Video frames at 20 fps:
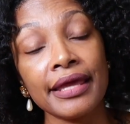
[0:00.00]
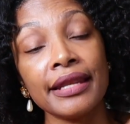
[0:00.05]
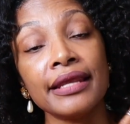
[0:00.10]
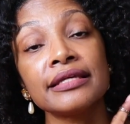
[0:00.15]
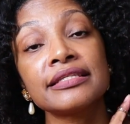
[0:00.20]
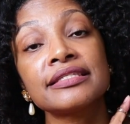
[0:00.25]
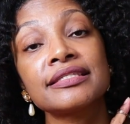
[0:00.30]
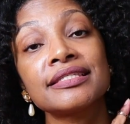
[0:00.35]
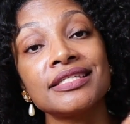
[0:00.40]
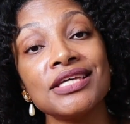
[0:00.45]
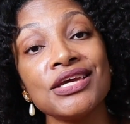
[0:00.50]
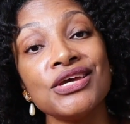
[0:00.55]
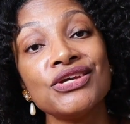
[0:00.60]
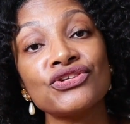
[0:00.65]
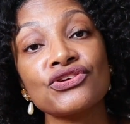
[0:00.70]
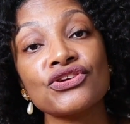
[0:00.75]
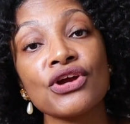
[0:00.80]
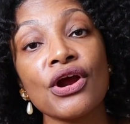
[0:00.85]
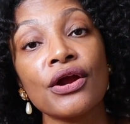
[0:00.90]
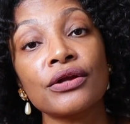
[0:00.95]
It is
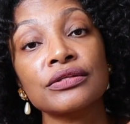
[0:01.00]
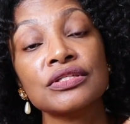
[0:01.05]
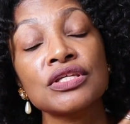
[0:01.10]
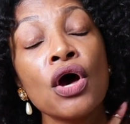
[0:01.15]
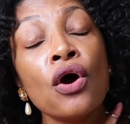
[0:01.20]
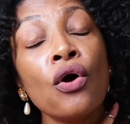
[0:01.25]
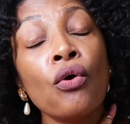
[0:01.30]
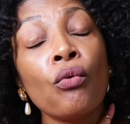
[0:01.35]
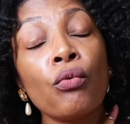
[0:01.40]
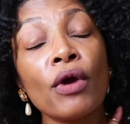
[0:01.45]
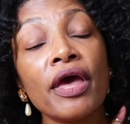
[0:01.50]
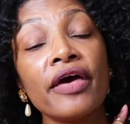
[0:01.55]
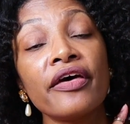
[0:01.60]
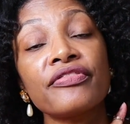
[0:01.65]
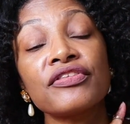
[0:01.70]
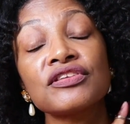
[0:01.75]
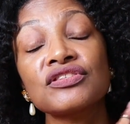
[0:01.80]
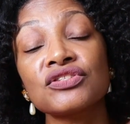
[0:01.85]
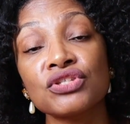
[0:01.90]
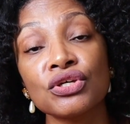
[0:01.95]
t-shirts
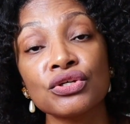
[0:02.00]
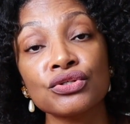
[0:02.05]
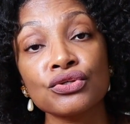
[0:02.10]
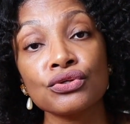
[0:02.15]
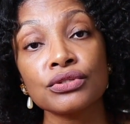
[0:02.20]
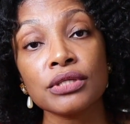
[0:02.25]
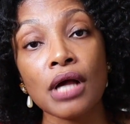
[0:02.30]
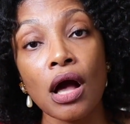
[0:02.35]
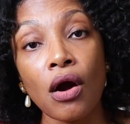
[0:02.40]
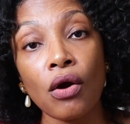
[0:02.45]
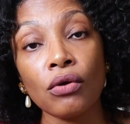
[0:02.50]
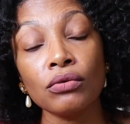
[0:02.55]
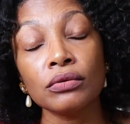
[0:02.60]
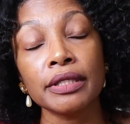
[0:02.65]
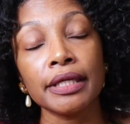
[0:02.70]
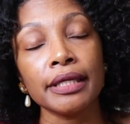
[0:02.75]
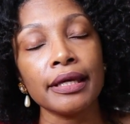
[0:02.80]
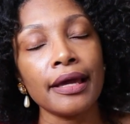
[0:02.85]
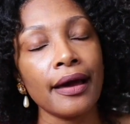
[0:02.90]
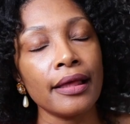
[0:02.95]
with scissors
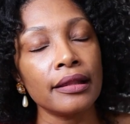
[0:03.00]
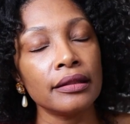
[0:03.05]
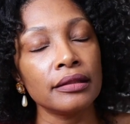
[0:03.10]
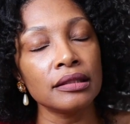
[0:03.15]
only.